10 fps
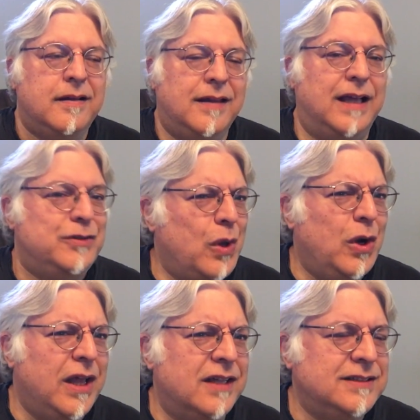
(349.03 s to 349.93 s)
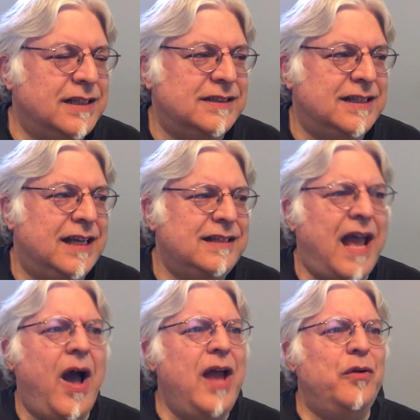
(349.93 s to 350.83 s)
Like, totally unsolicited.
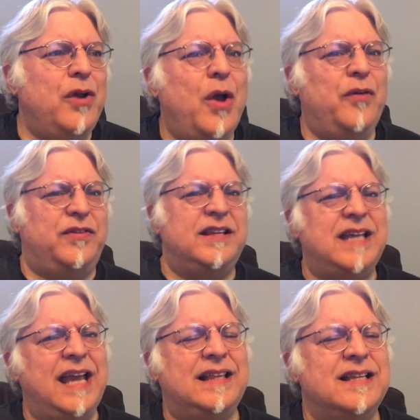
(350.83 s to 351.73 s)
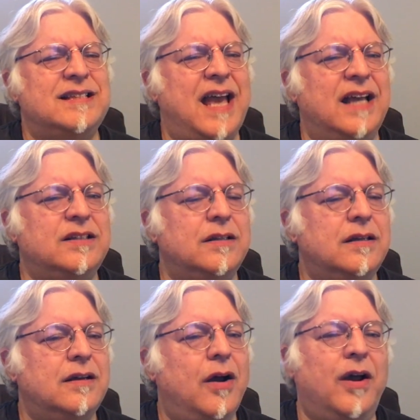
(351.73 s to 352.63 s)
Now, I don't know if to take this as,
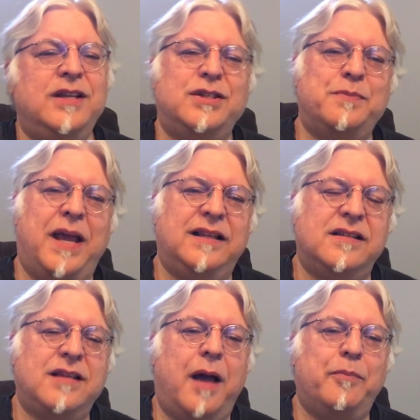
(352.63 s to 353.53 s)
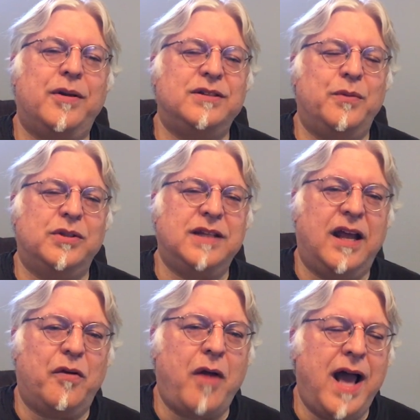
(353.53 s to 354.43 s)
oh, he just made this up because he wants to
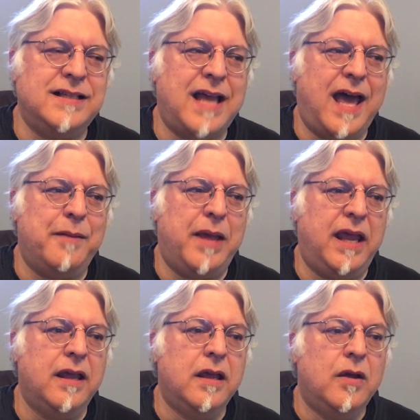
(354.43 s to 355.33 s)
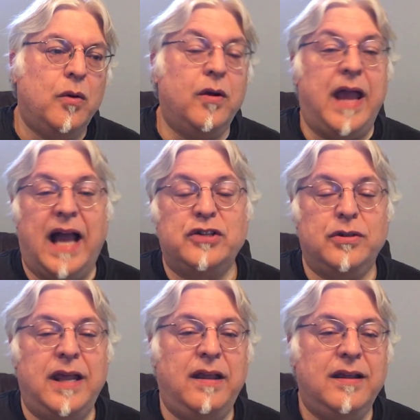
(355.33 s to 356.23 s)
get a rise out of me, or he
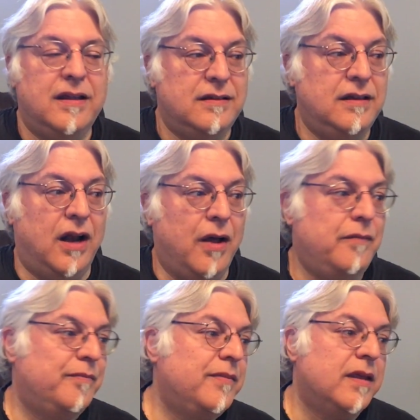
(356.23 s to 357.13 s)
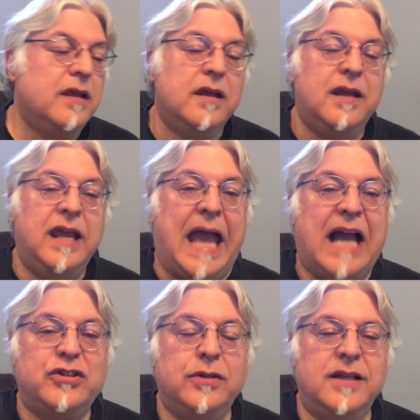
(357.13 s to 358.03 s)
actually, you know, he
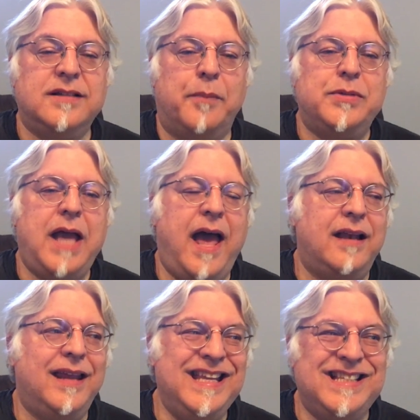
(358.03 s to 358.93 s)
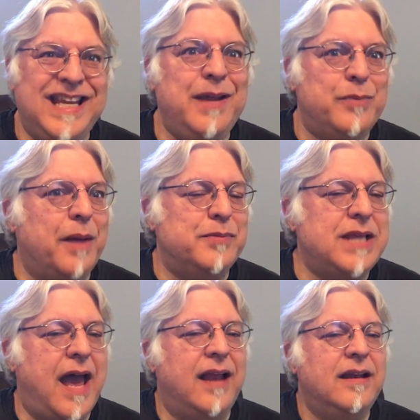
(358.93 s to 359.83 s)
actually is upset. He seemed
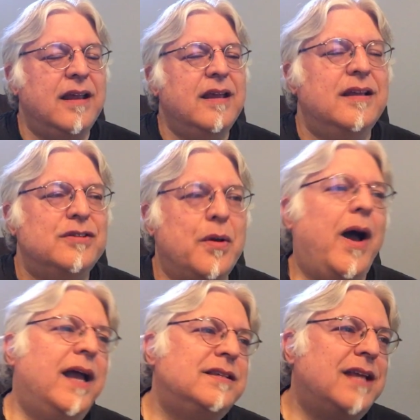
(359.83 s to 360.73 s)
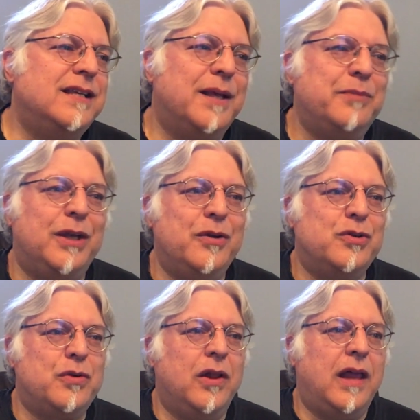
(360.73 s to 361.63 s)
upset. So I say something
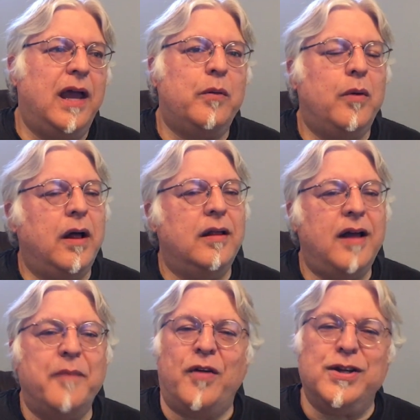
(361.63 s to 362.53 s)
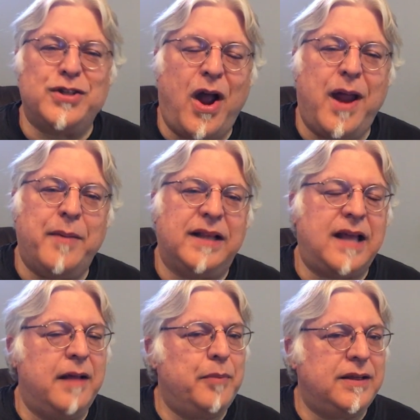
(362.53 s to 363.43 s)
neutral like, well, I'm very sorry about
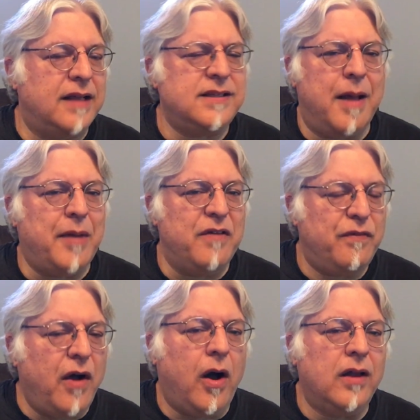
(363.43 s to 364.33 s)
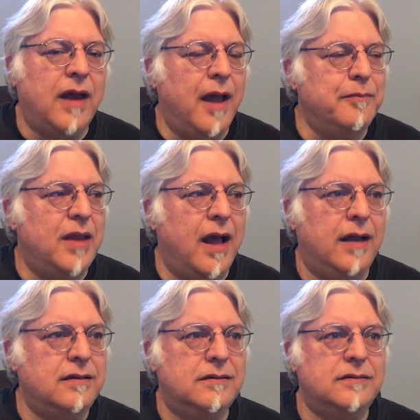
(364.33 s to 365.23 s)
that, but that's not my fault. I'm
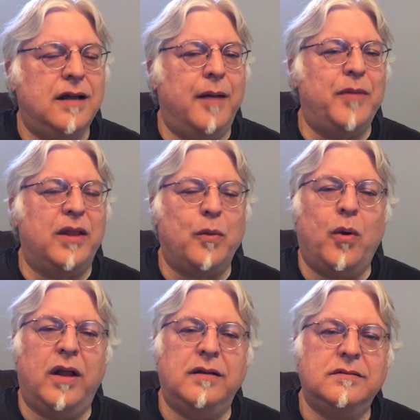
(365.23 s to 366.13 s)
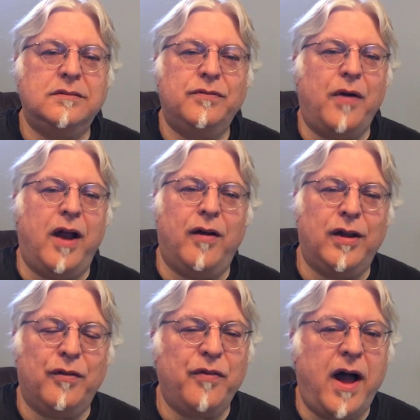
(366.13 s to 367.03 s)
not, I'm not the one firing
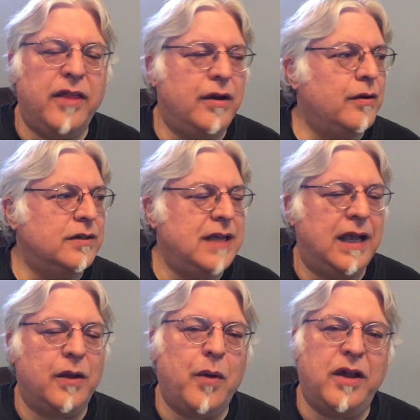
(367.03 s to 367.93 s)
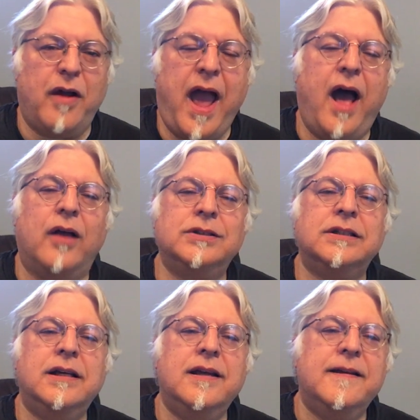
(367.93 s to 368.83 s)
your father or taking away your house.
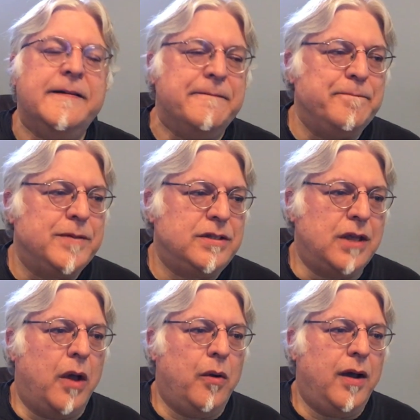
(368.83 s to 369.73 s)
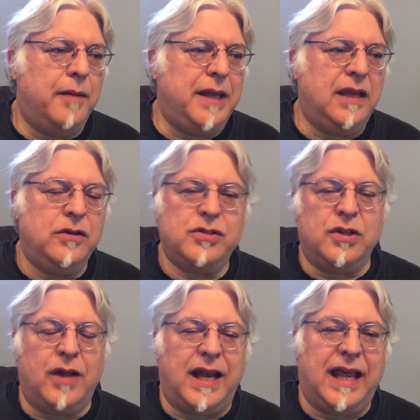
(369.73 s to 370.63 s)
So, I mean, you
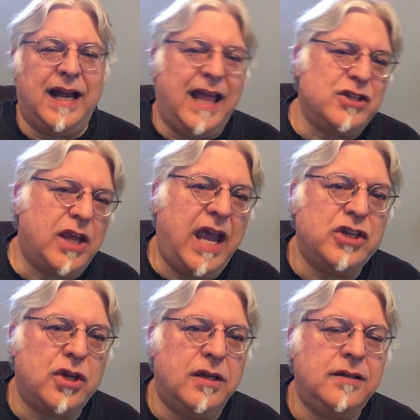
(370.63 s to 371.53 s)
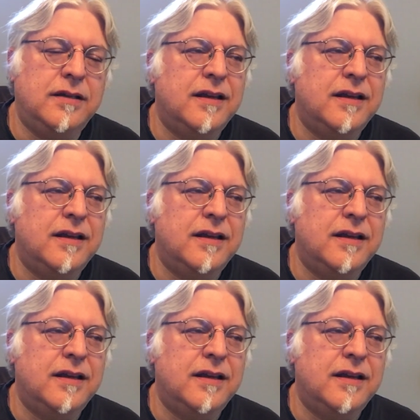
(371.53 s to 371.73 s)
still got to get an education.